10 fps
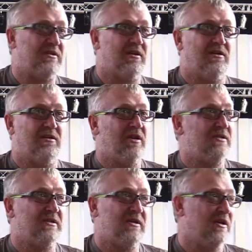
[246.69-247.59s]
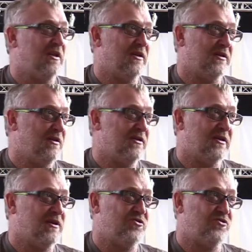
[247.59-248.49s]
And even if it is,
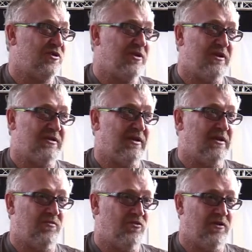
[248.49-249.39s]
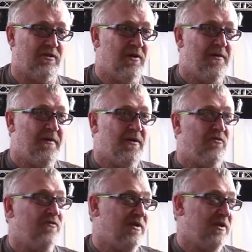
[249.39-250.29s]
this is a scary place. I will
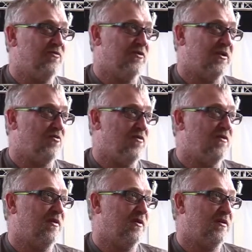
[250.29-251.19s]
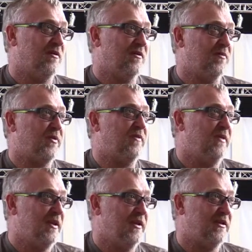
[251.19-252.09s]
never want to live here if
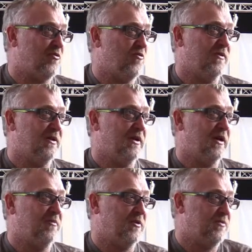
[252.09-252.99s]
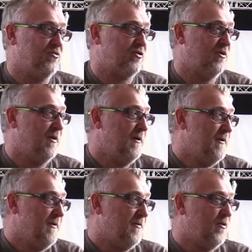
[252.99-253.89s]
DPR rules here,
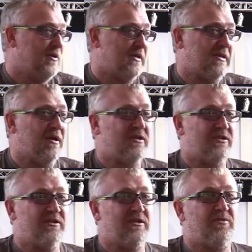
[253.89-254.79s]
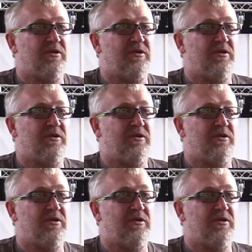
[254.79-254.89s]
because this is scary.